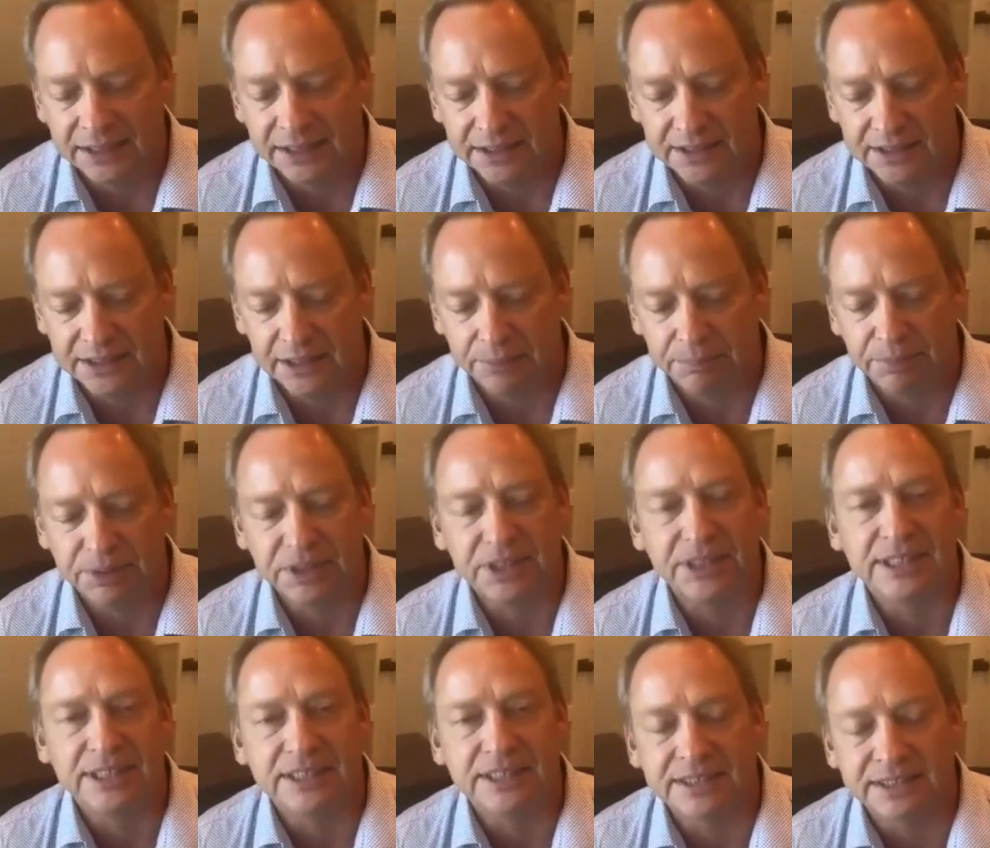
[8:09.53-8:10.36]
is
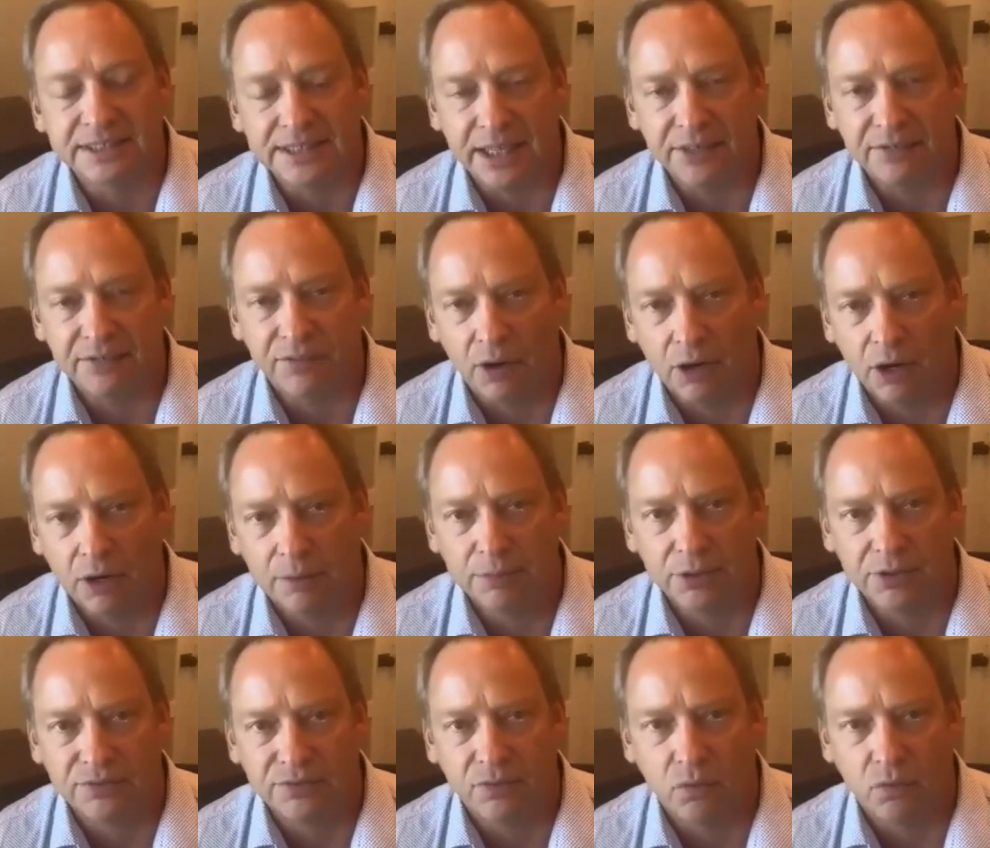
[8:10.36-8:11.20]
typically a safe
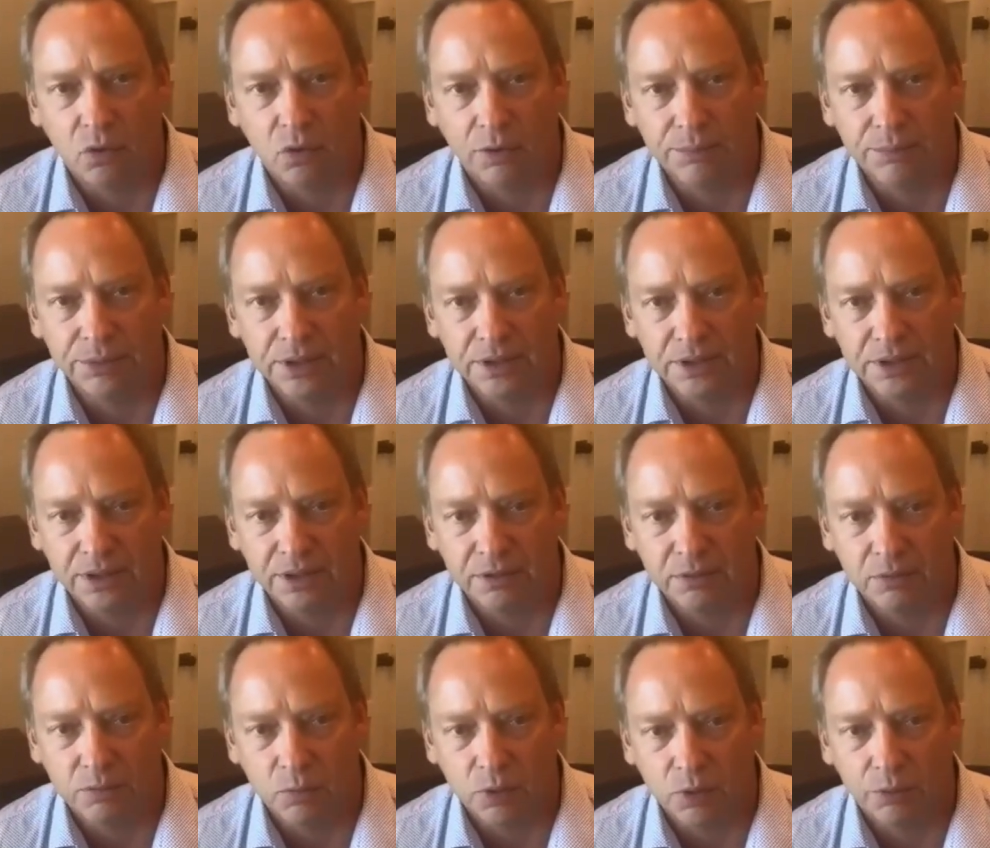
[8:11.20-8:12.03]
harbor
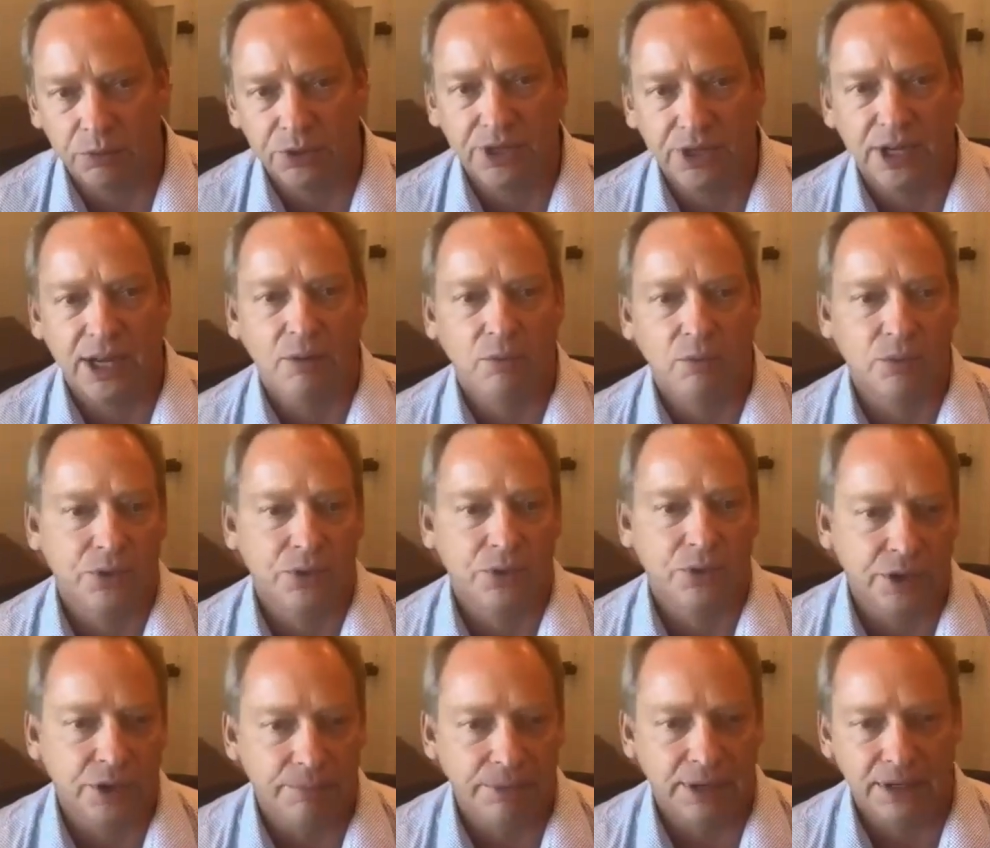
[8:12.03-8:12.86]
formula where we're not
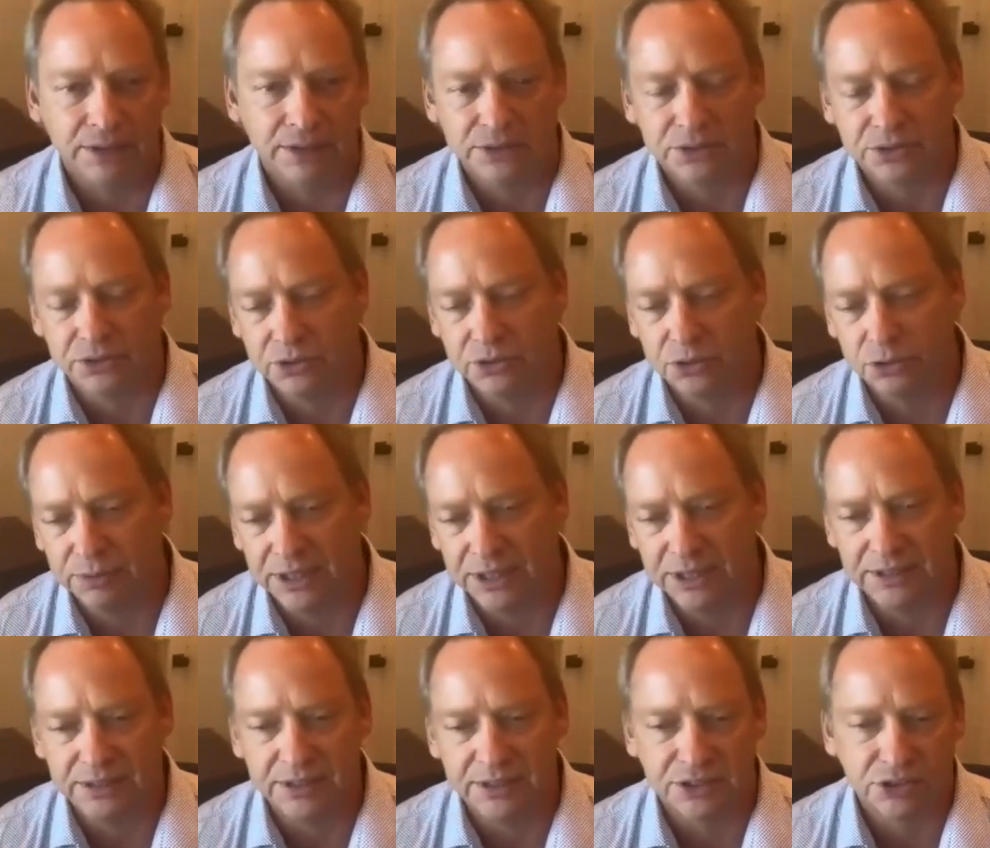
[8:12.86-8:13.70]
worrying about too
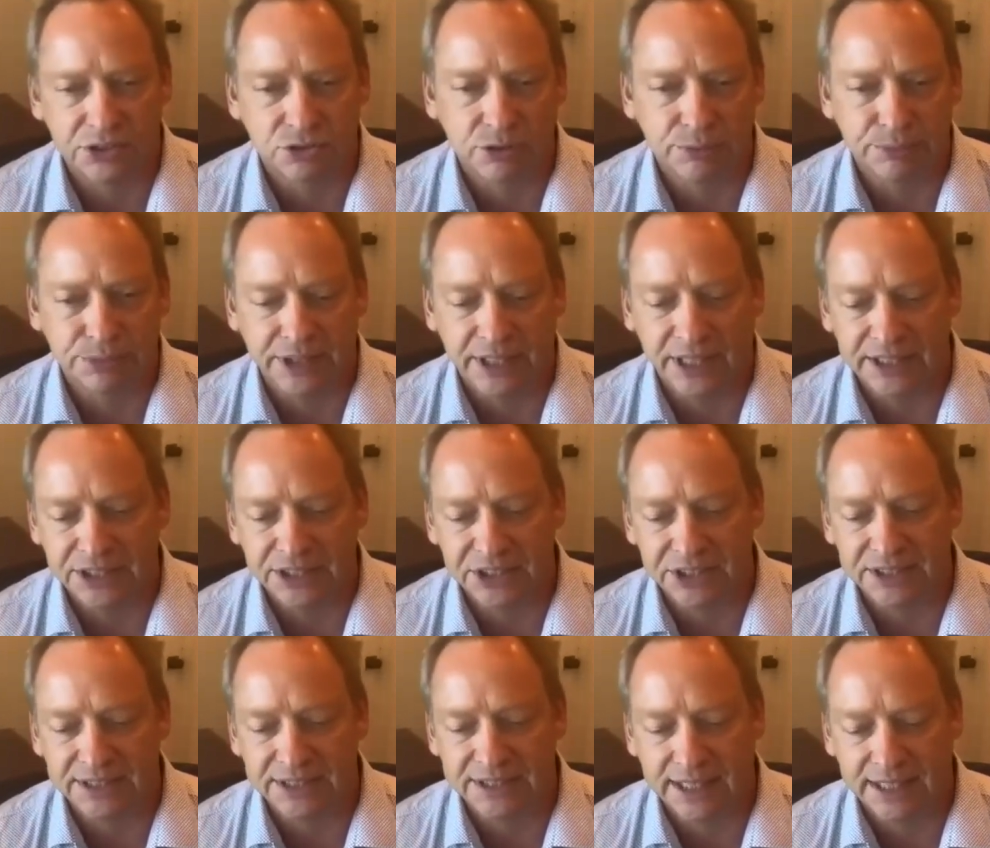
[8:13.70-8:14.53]
many
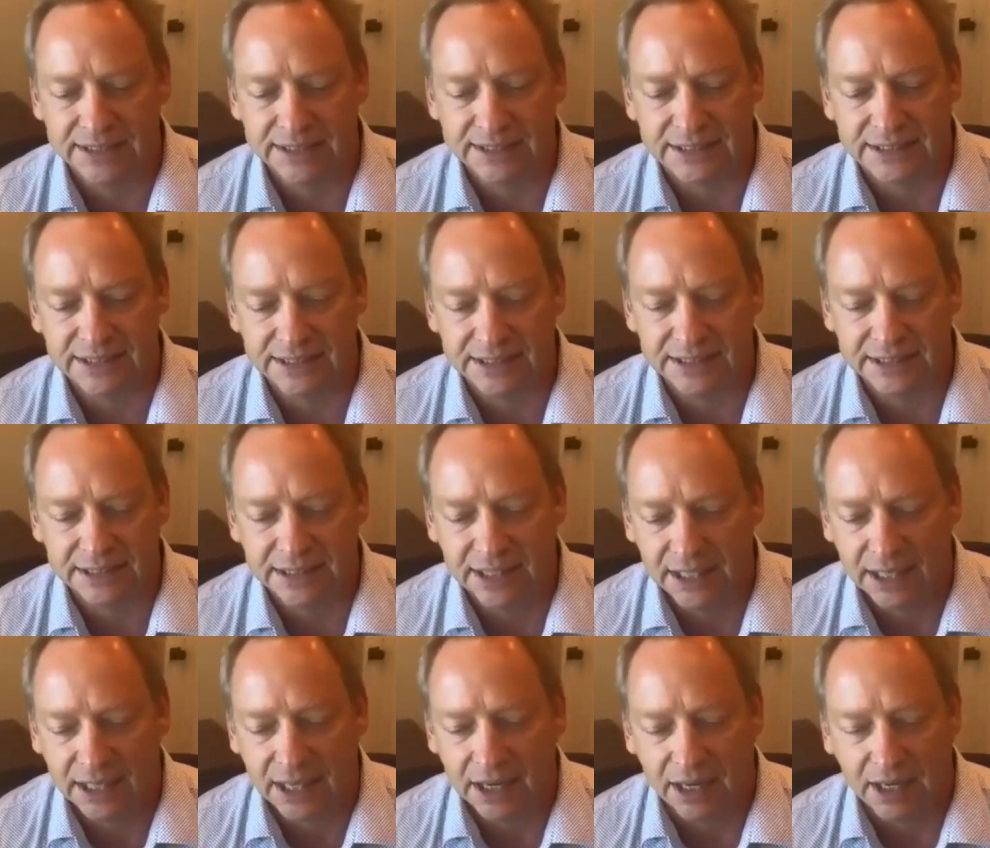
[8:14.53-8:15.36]
discrimination testing
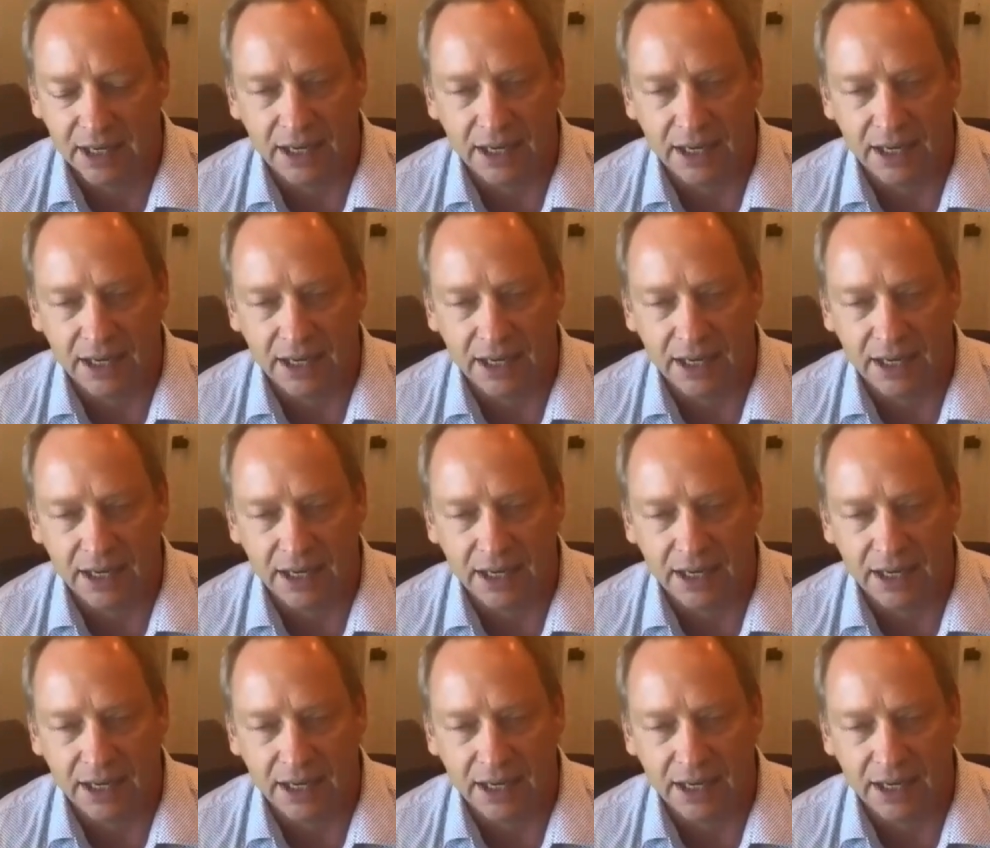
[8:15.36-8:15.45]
